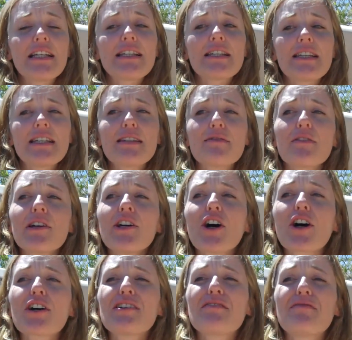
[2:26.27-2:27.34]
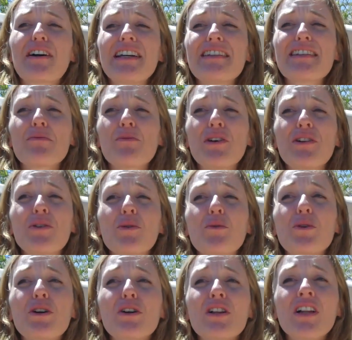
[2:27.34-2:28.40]
It's it's very hard to find someone who
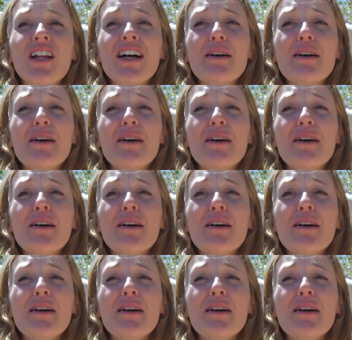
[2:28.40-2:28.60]
will